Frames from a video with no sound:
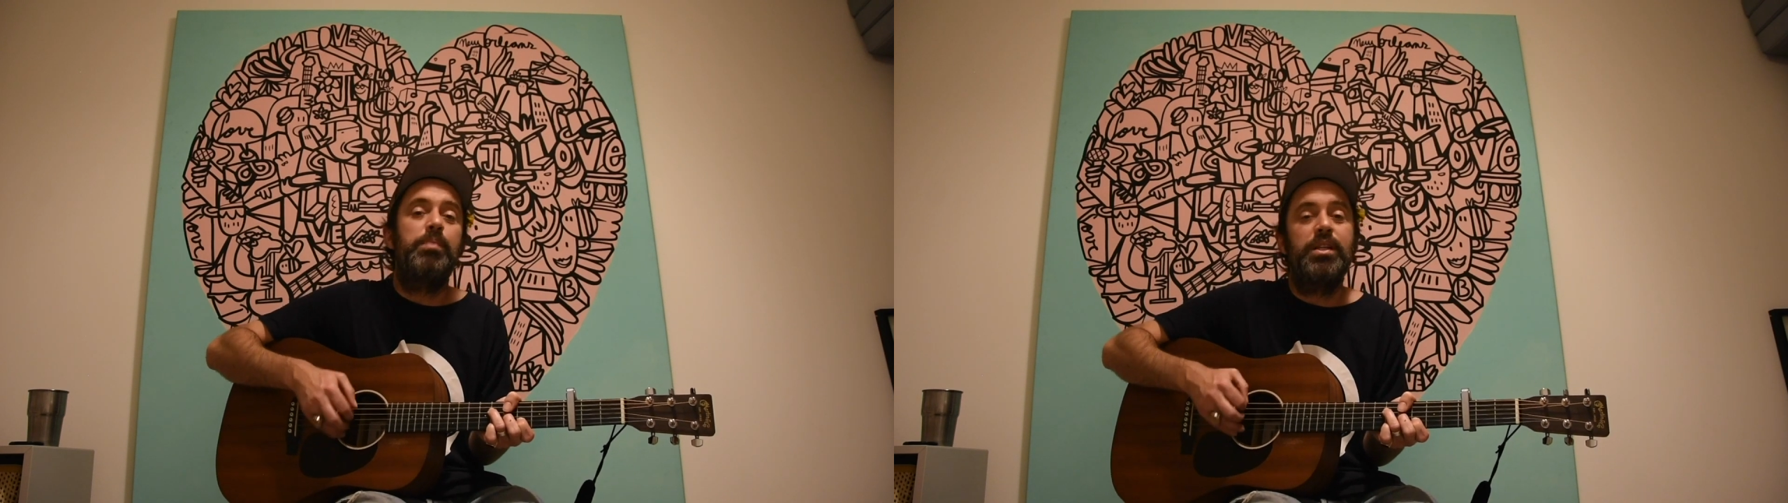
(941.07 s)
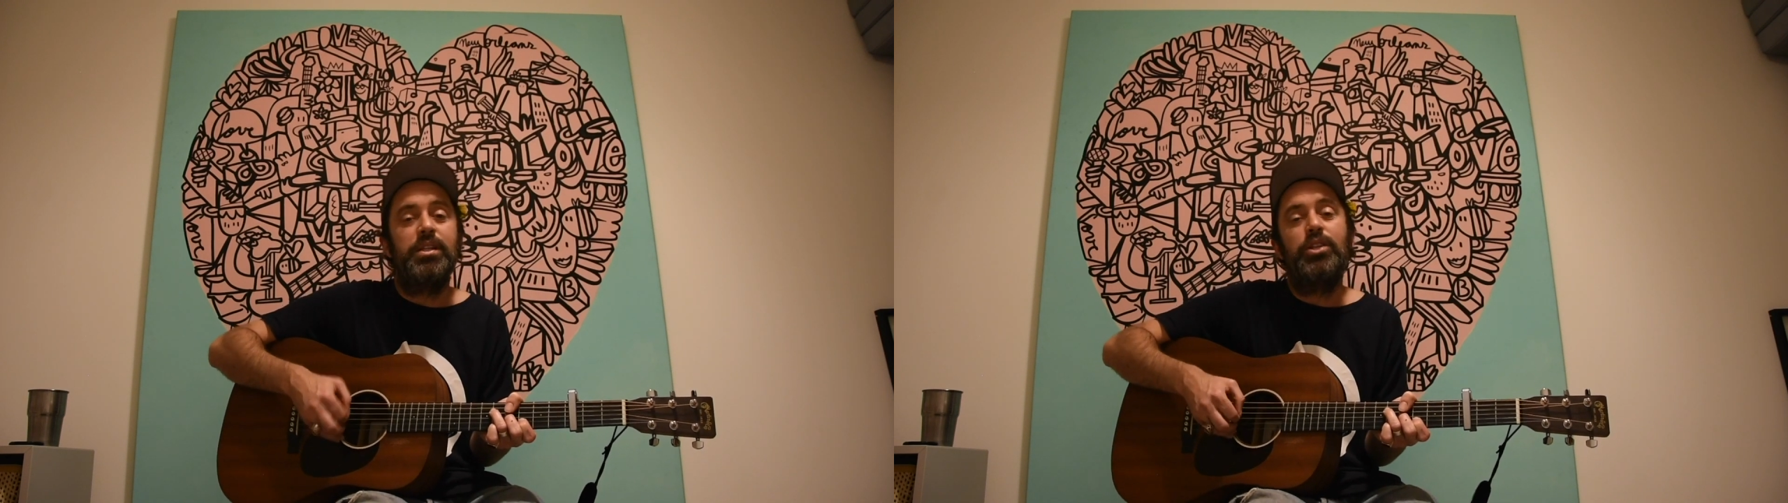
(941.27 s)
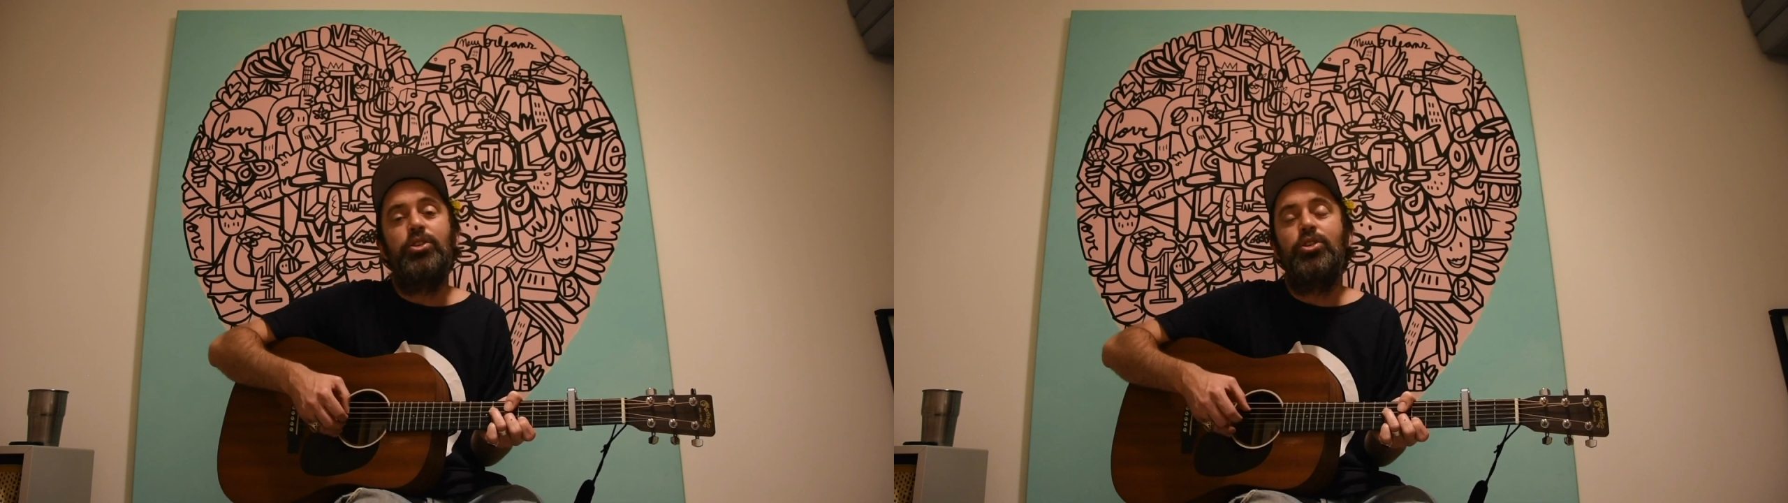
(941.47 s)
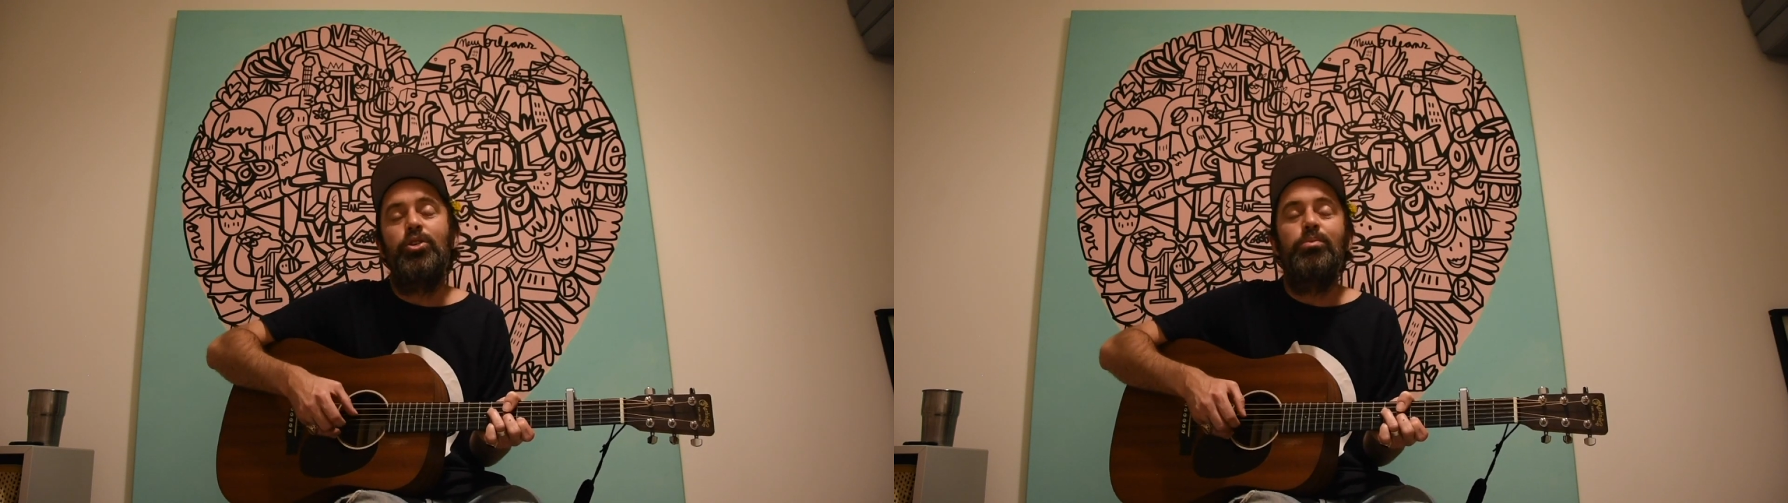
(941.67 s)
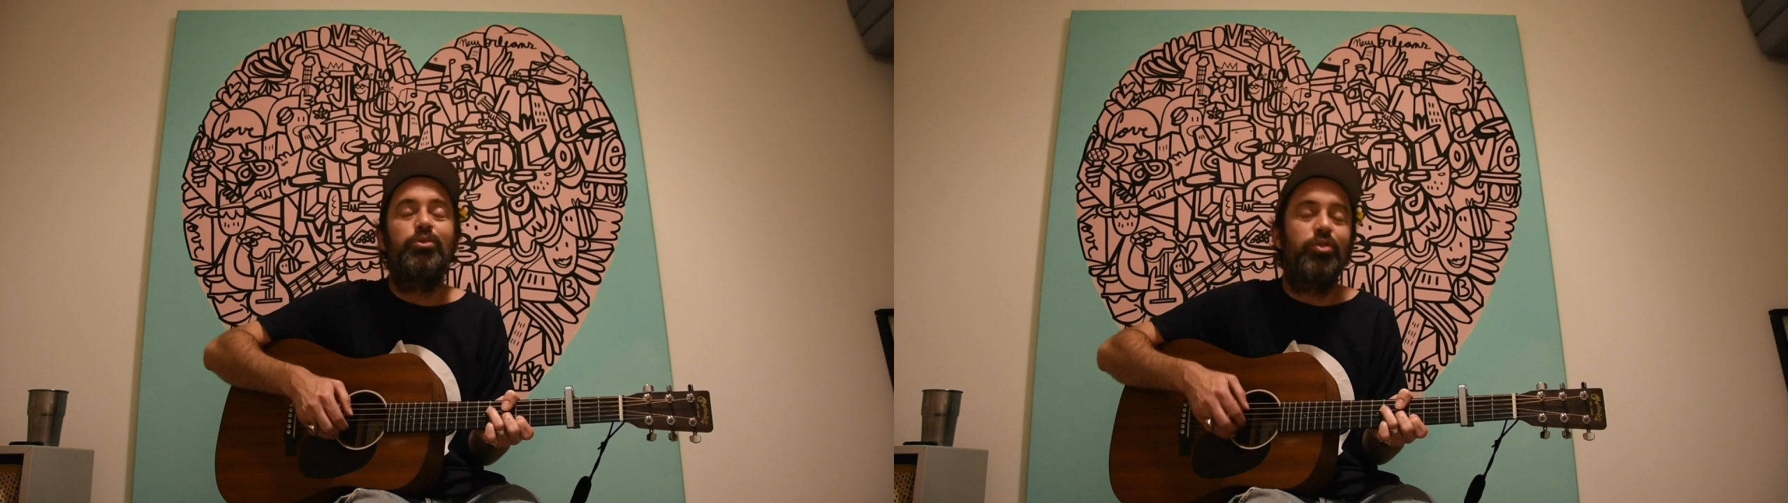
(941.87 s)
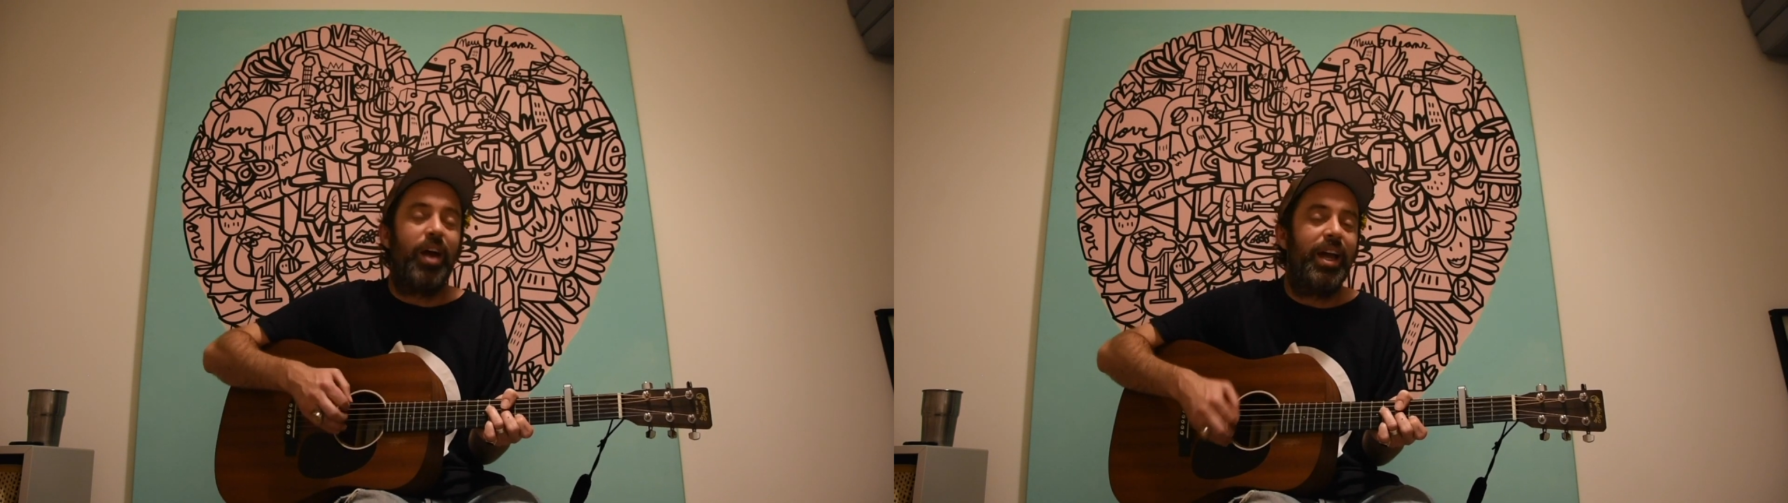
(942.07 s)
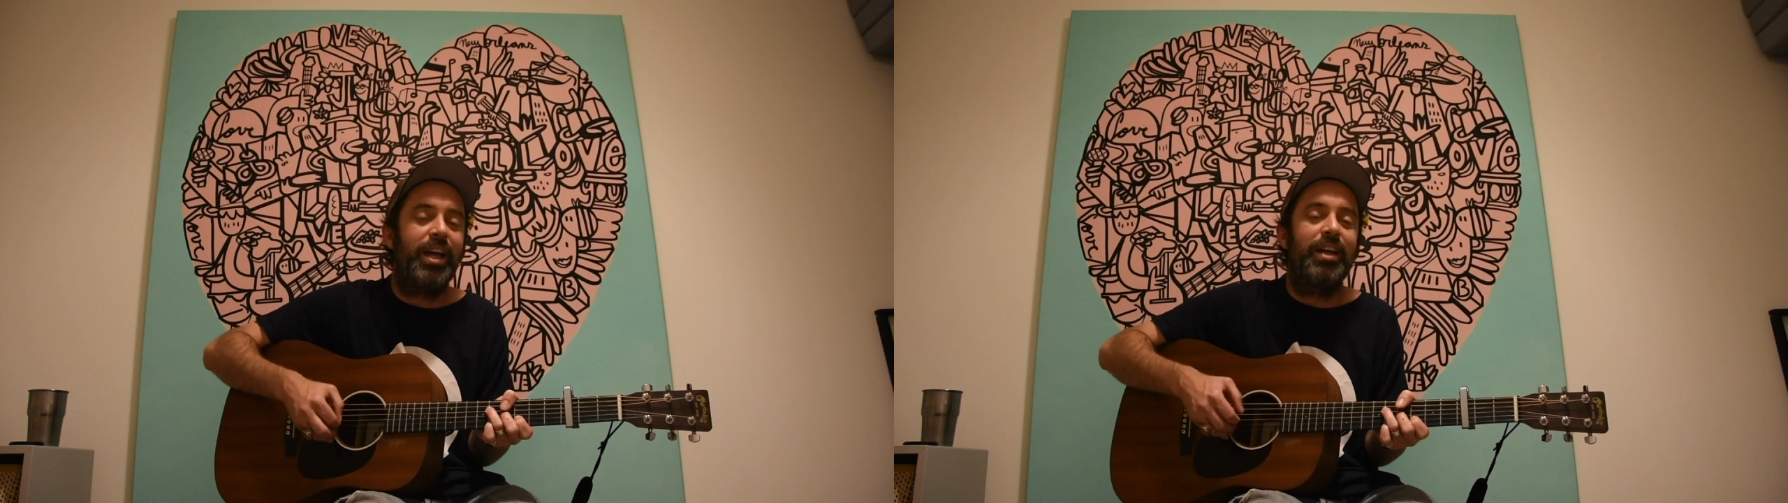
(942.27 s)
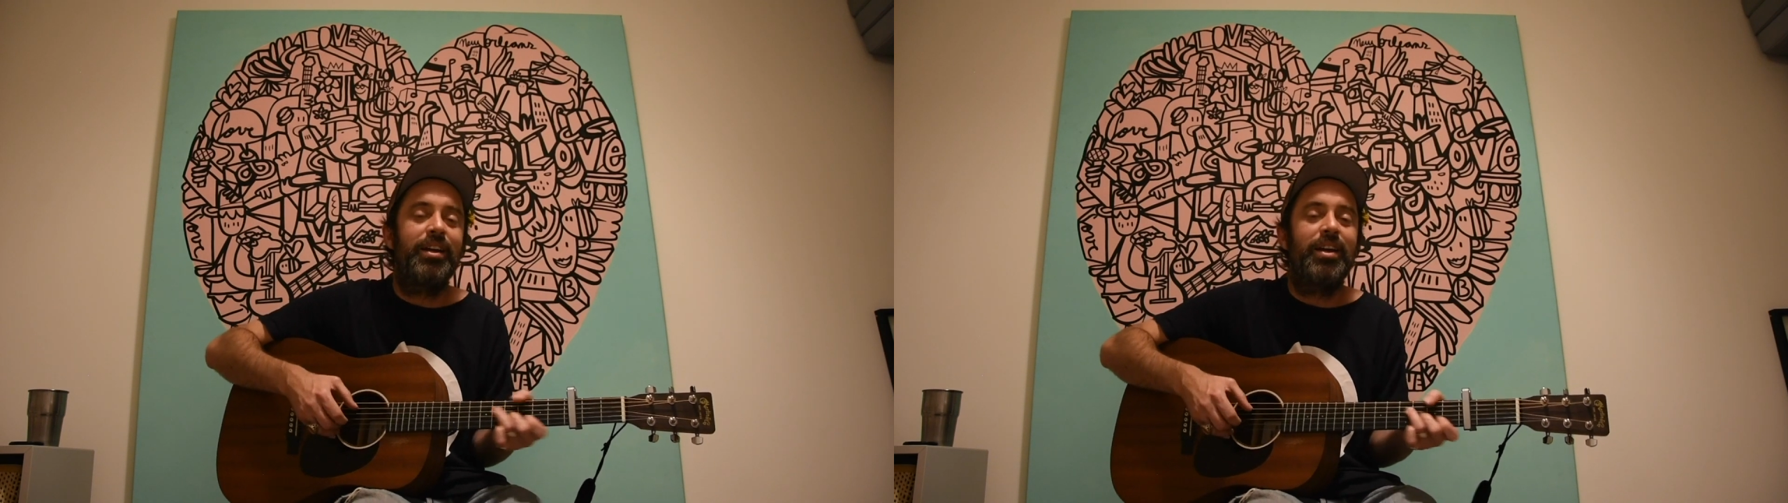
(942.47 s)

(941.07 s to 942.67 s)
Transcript: busy tube train,